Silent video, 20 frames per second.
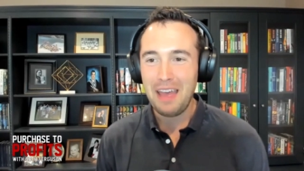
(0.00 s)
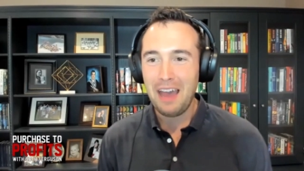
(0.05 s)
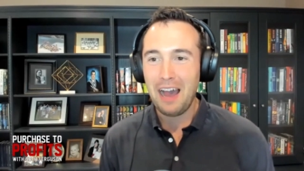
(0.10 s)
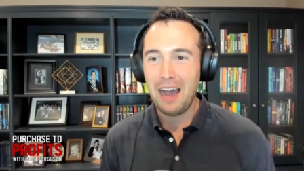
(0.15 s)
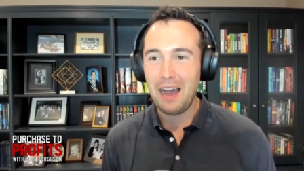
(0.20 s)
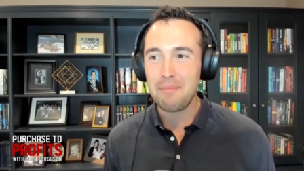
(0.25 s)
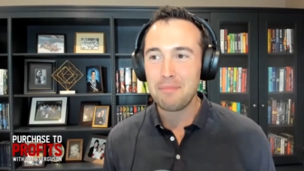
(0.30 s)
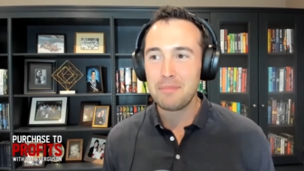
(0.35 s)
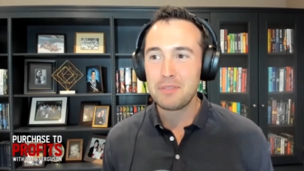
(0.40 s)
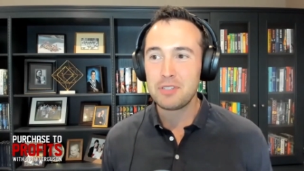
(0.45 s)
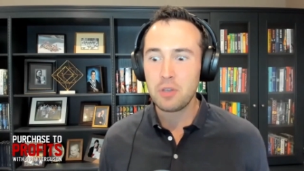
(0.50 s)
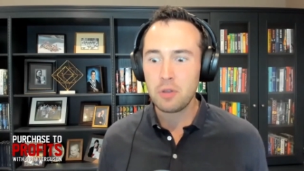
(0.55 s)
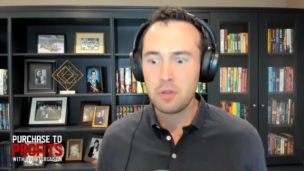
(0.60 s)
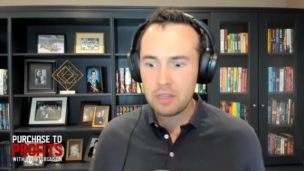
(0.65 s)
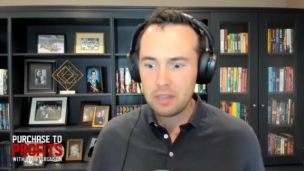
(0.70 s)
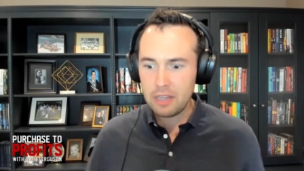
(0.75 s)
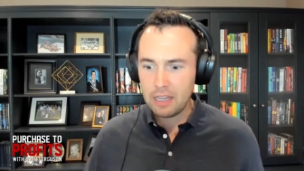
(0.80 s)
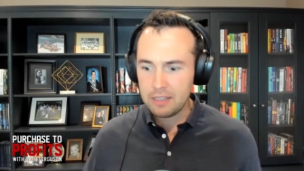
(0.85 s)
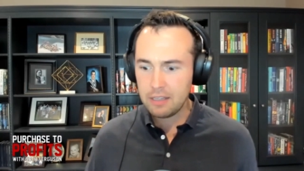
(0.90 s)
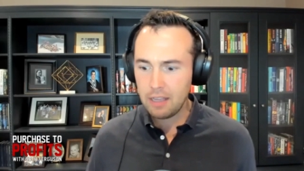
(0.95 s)
Um, so
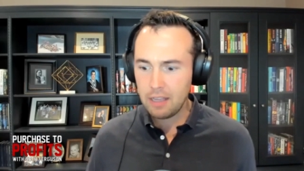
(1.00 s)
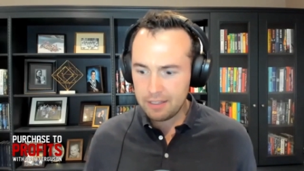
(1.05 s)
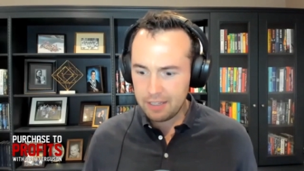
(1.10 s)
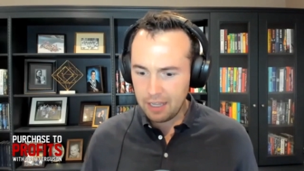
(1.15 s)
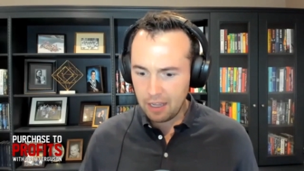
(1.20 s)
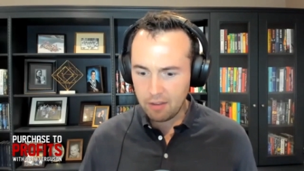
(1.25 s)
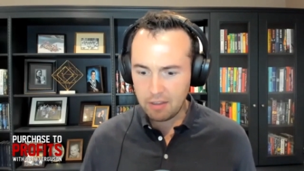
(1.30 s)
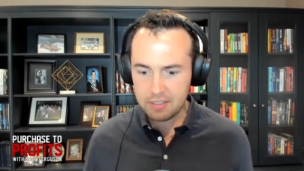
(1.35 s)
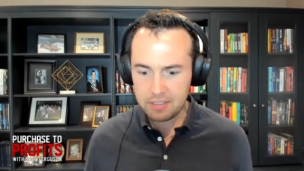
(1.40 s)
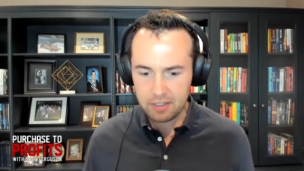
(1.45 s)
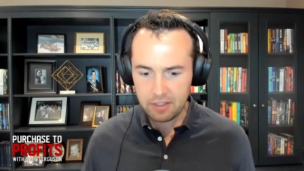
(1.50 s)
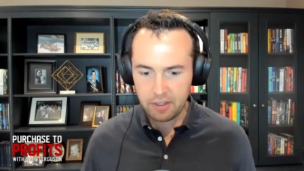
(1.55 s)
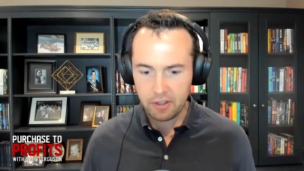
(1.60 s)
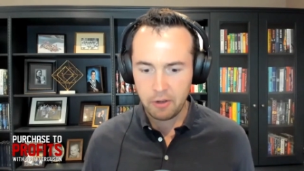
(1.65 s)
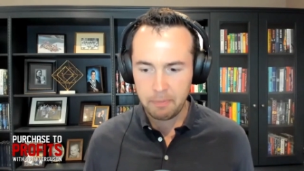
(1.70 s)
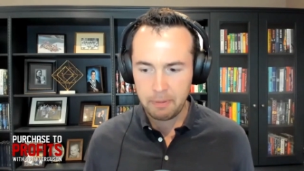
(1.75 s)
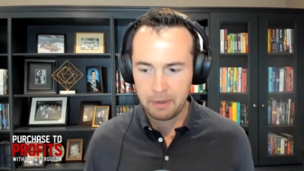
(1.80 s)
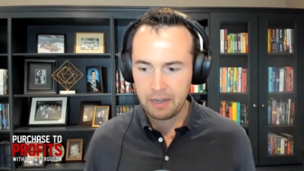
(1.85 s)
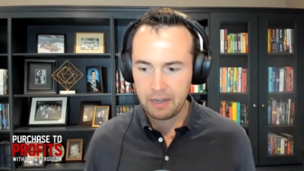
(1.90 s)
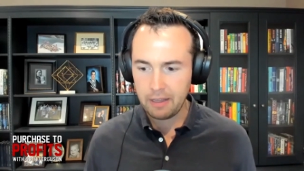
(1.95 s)
let, uh, tell us a
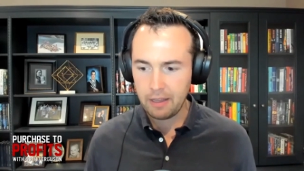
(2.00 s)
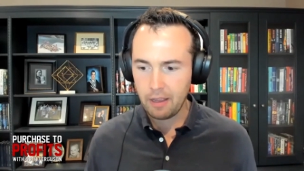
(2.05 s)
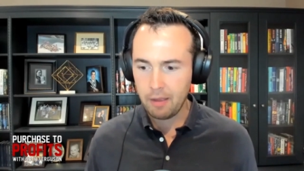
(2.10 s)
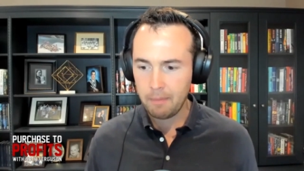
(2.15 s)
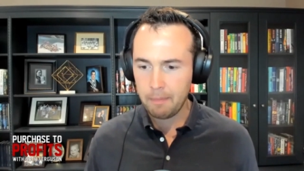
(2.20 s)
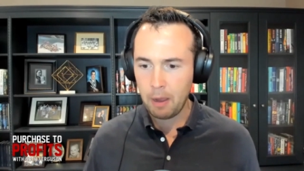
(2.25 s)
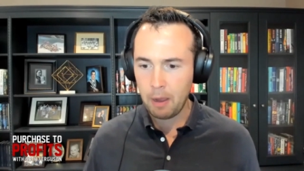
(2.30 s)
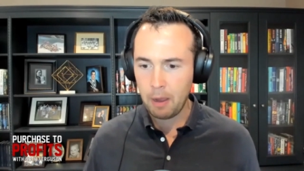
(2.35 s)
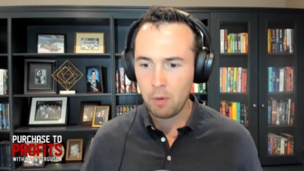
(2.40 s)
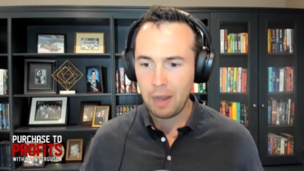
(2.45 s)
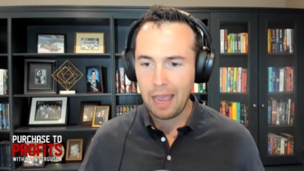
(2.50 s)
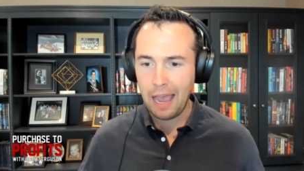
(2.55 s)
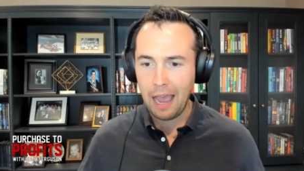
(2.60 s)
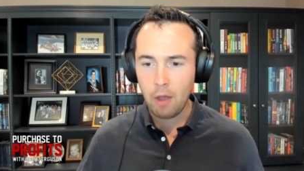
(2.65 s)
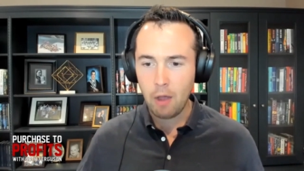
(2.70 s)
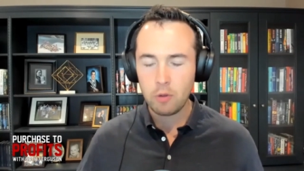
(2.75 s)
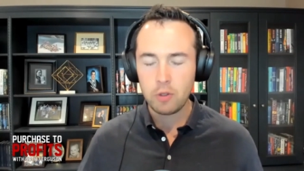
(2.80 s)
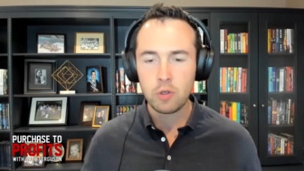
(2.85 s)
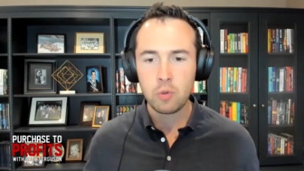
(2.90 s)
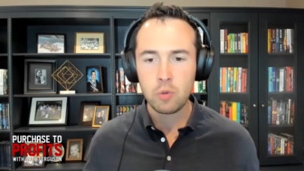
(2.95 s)
little bit about
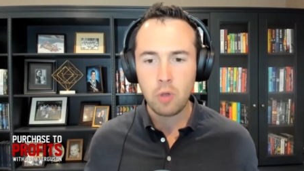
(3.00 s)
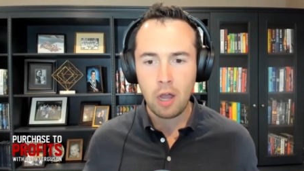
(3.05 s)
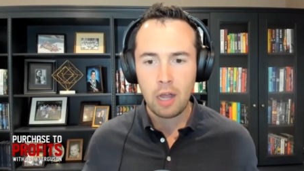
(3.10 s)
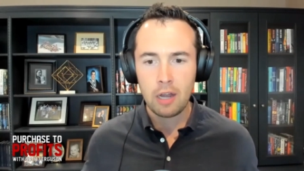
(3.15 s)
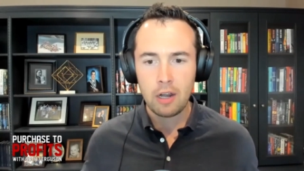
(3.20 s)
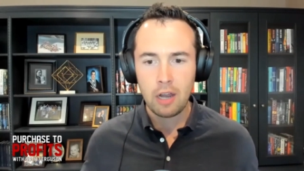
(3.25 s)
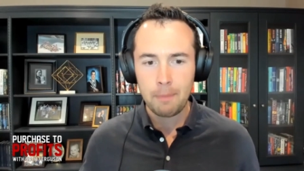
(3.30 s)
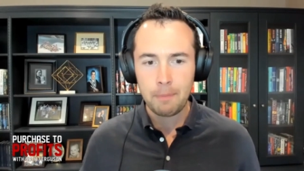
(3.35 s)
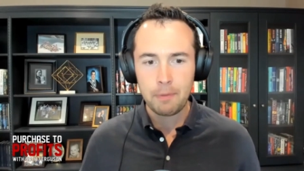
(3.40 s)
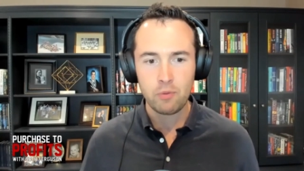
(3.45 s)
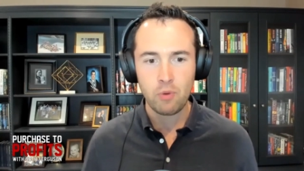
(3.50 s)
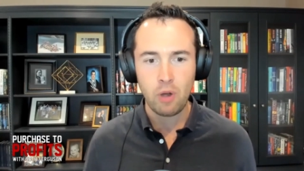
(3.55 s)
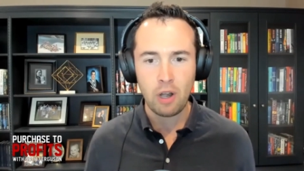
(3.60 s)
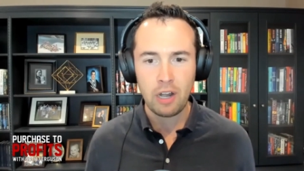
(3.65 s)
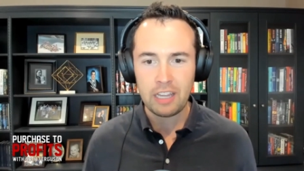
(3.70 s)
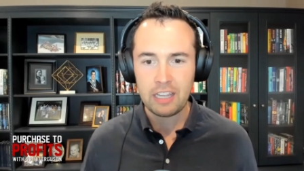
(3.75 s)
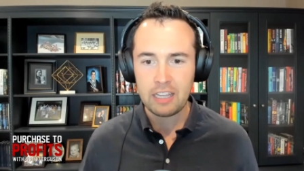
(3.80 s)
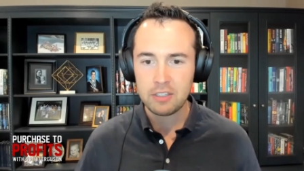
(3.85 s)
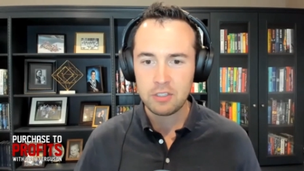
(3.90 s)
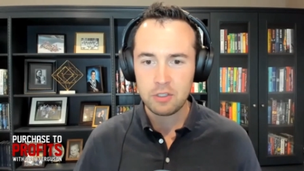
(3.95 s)
how you got up and
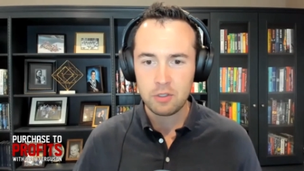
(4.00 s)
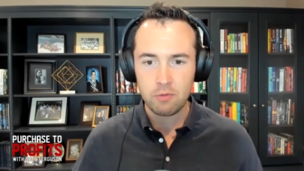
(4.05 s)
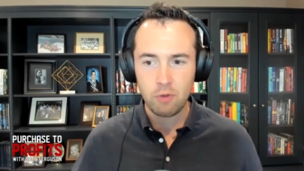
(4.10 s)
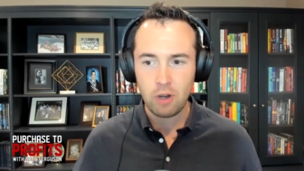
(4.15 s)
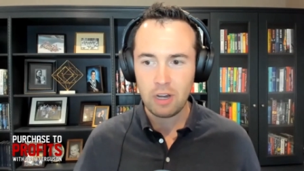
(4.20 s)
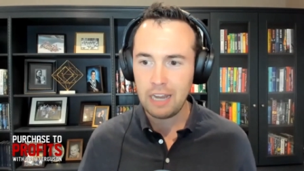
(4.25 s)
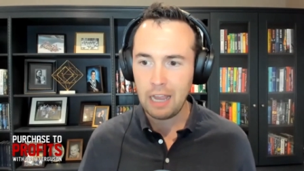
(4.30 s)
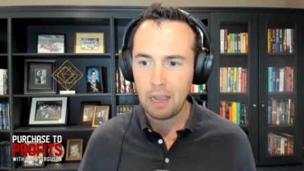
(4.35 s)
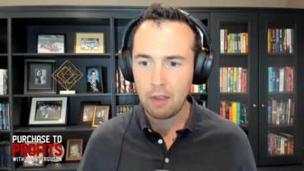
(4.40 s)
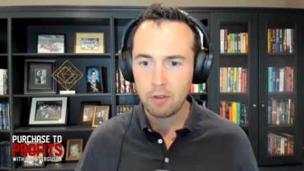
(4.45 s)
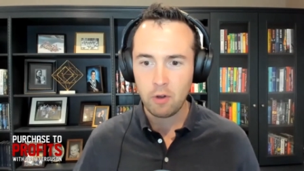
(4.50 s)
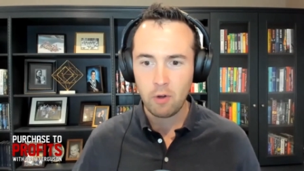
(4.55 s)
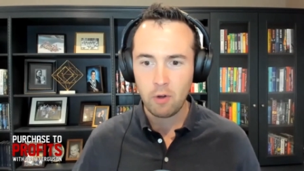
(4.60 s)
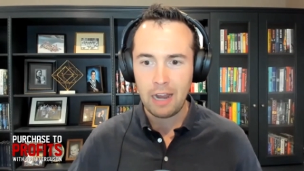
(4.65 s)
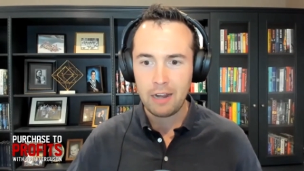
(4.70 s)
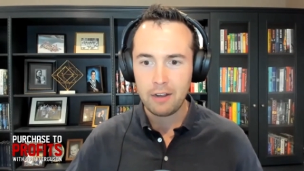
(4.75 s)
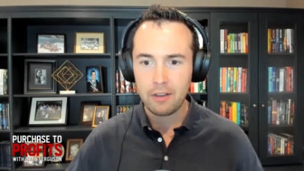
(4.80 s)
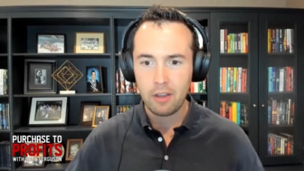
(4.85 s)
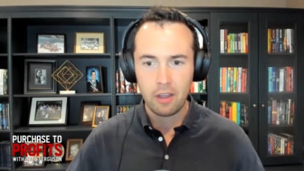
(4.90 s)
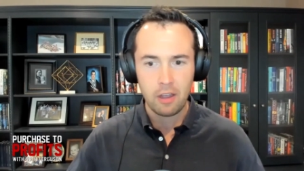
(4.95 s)
running because right now you're
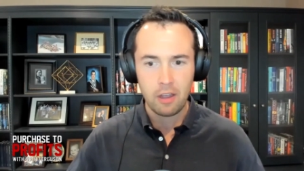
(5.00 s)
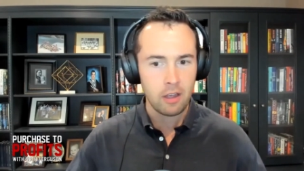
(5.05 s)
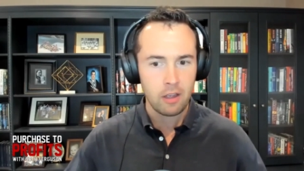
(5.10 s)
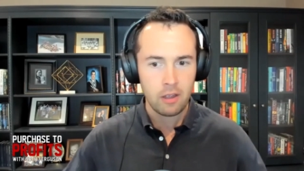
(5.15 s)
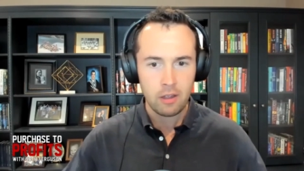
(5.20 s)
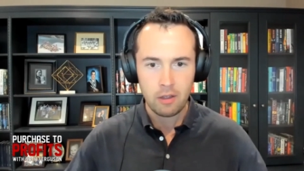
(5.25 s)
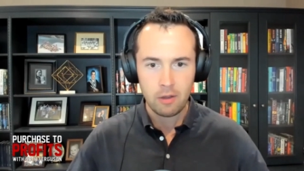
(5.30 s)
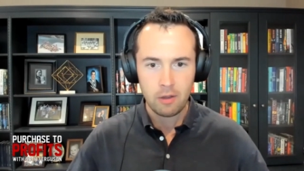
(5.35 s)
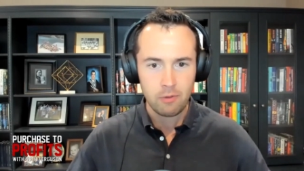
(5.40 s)
at uh,